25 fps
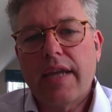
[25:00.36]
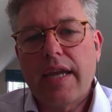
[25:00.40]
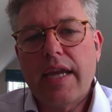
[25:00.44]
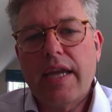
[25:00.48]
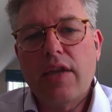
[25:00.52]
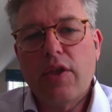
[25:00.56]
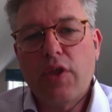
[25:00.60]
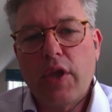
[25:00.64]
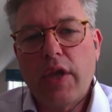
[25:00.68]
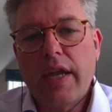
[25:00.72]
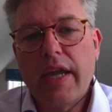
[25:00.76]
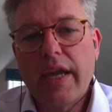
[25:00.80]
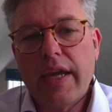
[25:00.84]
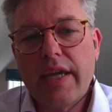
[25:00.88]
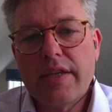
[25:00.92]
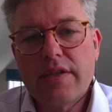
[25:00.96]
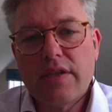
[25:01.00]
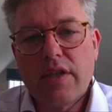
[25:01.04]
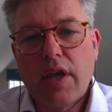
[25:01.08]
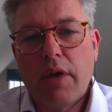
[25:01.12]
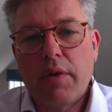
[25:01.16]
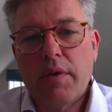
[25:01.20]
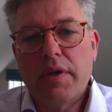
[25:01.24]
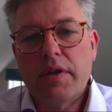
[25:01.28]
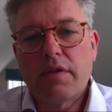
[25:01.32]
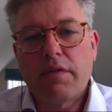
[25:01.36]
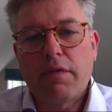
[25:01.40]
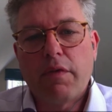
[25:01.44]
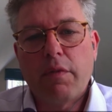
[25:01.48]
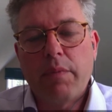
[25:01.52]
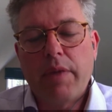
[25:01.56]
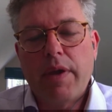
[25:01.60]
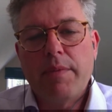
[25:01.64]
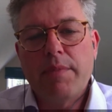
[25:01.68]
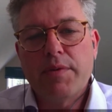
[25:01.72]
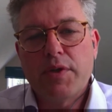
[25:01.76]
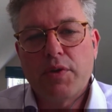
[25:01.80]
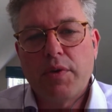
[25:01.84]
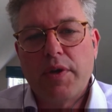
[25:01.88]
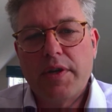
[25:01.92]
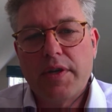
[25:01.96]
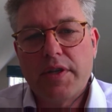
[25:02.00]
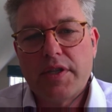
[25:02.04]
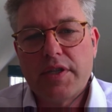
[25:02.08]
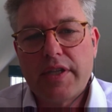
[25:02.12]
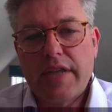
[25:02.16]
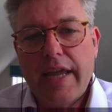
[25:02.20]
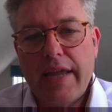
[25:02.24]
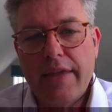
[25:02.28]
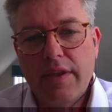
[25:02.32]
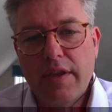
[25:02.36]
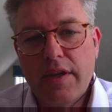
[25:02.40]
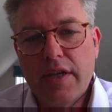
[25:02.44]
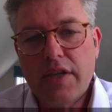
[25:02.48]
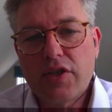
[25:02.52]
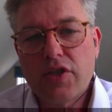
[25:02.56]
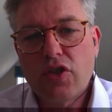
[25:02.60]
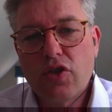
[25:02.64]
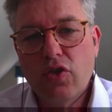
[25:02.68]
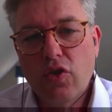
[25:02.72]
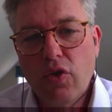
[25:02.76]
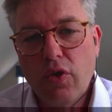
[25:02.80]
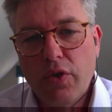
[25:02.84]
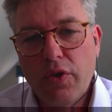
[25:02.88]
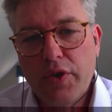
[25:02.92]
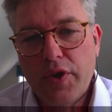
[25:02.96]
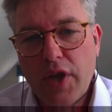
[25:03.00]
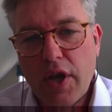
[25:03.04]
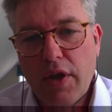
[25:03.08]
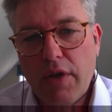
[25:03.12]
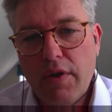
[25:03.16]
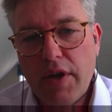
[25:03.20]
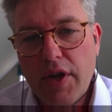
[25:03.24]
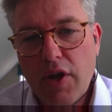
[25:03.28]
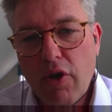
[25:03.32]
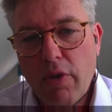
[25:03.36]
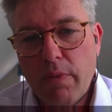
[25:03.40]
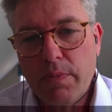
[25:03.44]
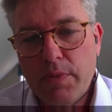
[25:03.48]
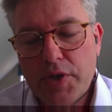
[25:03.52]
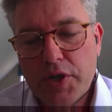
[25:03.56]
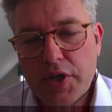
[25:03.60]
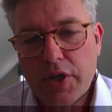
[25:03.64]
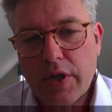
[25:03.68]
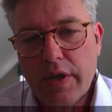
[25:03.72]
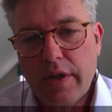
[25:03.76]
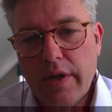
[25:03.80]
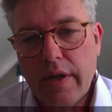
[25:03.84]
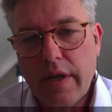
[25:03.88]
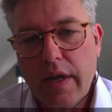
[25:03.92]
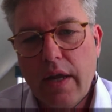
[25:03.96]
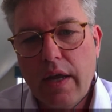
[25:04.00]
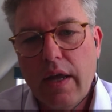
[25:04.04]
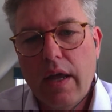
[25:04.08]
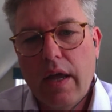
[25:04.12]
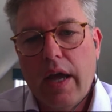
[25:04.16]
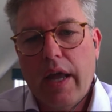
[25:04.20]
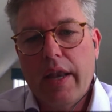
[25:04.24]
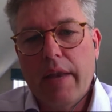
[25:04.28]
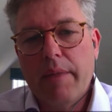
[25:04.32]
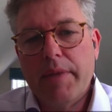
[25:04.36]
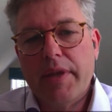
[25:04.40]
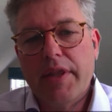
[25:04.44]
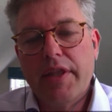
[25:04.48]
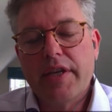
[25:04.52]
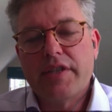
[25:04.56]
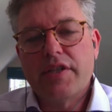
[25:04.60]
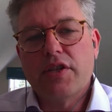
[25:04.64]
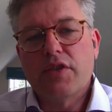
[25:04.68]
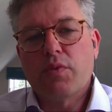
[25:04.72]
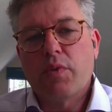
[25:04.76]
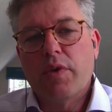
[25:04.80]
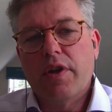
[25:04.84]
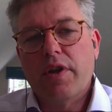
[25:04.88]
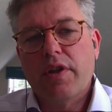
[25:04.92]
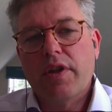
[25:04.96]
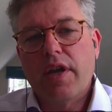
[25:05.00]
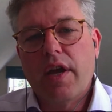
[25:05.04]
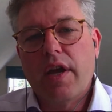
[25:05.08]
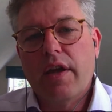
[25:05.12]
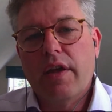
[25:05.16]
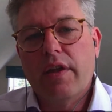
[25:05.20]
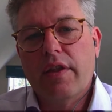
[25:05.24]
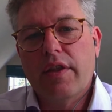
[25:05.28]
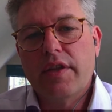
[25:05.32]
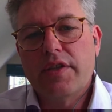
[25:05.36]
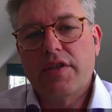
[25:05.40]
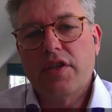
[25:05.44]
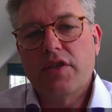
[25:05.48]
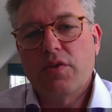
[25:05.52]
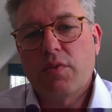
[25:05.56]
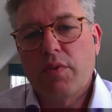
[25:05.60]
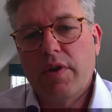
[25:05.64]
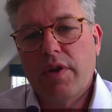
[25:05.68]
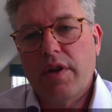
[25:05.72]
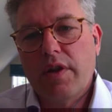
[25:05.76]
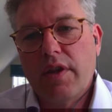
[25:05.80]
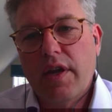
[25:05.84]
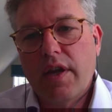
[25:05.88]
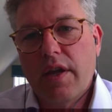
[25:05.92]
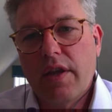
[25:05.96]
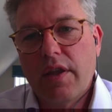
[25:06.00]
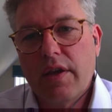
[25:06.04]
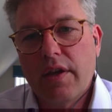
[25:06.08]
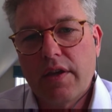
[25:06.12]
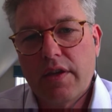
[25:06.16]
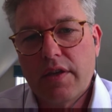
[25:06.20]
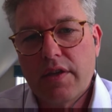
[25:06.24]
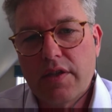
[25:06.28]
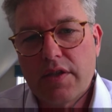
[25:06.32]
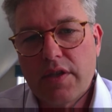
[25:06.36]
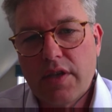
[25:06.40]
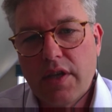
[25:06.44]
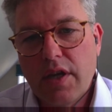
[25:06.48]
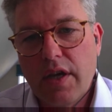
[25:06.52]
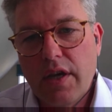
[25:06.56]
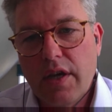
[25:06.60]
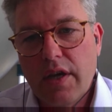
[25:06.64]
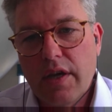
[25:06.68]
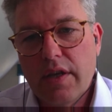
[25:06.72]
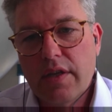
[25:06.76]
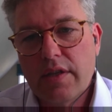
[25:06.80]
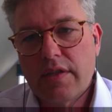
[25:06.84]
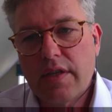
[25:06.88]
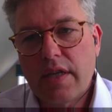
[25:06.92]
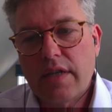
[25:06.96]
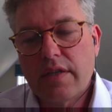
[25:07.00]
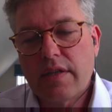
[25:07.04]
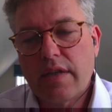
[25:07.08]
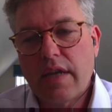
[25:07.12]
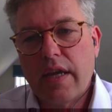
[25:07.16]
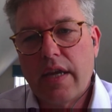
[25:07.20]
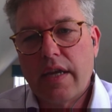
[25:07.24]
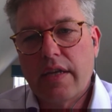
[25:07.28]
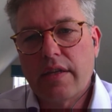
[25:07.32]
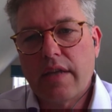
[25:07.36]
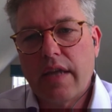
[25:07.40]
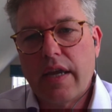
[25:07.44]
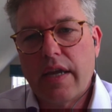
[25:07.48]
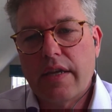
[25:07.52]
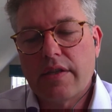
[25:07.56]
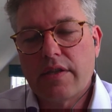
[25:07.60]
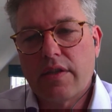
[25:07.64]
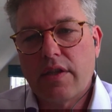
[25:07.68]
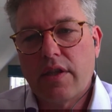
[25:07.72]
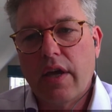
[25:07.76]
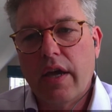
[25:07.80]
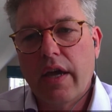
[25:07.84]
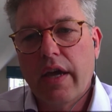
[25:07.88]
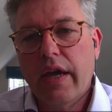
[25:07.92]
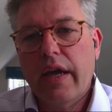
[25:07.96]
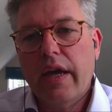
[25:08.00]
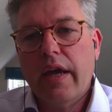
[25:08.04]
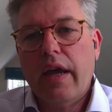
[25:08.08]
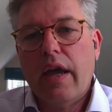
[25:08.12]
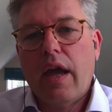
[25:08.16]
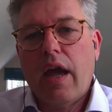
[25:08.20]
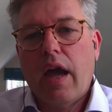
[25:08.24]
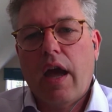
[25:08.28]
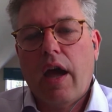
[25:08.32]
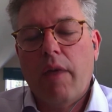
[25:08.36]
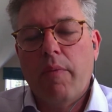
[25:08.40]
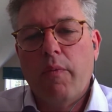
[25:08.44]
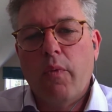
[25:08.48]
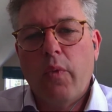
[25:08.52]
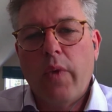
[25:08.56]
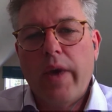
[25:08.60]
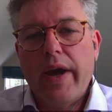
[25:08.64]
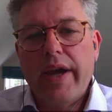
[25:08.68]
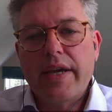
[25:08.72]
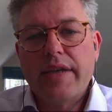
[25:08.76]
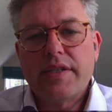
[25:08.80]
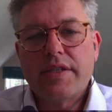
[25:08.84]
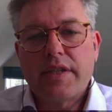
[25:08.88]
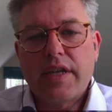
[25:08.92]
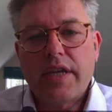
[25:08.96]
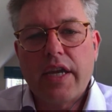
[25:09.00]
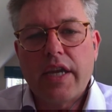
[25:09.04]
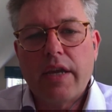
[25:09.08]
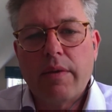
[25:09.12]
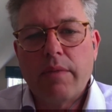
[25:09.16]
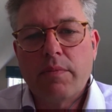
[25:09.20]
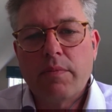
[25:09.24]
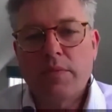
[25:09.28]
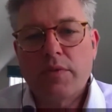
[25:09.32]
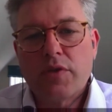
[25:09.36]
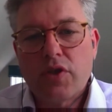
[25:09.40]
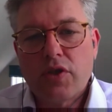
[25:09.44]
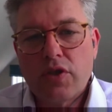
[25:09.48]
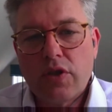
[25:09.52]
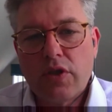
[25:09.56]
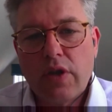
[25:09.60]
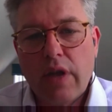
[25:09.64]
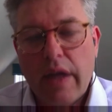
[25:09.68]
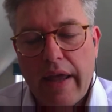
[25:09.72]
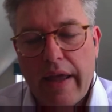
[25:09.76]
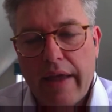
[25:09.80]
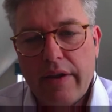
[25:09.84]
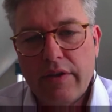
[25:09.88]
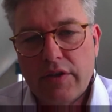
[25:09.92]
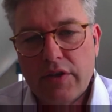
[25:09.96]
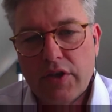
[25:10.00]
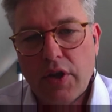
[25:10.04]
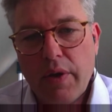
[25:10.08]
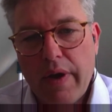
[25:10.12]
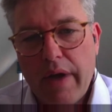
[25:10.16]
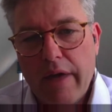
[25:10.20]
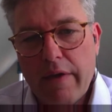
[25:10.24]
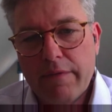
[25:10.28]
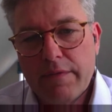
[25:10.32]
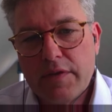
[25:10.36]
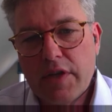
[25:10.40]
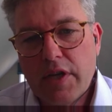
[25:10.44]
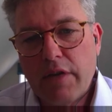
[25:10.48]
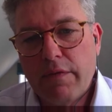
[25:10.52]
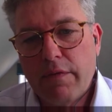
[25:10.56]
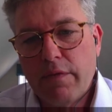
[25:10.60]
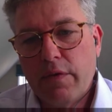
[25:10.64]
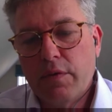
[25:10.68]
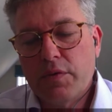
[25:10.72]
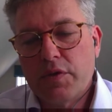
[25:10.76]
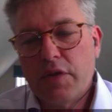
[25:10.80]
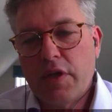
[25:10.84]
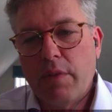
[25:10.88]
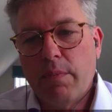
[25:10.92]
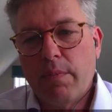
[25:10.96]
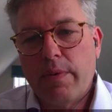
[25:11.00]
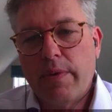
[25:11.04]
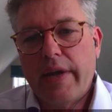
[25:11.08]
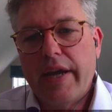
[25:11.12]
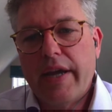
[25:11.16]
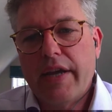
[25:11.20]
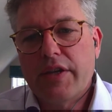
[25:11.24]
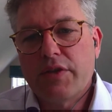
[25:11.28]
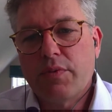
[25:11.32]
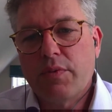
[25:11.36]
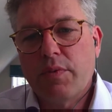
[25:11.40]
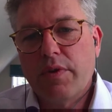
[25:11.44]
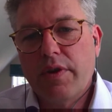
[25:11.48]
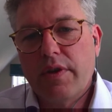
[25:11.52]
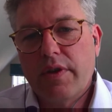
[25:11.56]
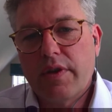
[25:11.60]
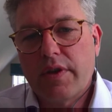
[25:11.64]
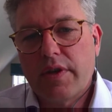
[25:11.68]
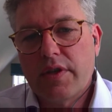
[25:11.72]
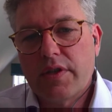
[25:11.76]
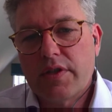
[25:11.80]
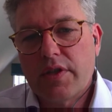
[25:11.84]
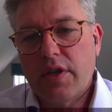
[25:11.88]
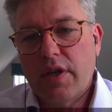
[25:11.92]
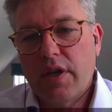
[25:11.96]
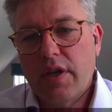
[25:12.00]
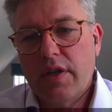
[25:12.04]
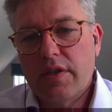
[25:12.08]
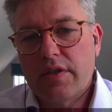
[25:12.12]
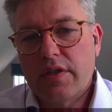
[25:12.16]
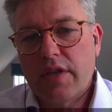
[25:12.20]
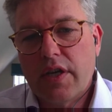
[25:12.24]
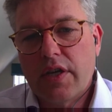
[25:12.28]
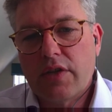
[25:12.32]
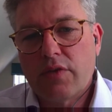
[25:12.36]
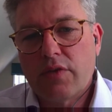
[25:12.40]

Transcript: thing is, though, is for people to understand that it's not the only option. And I mean, this is one of the other concerns is that where schemes do have defaults in place, one of the concerns is,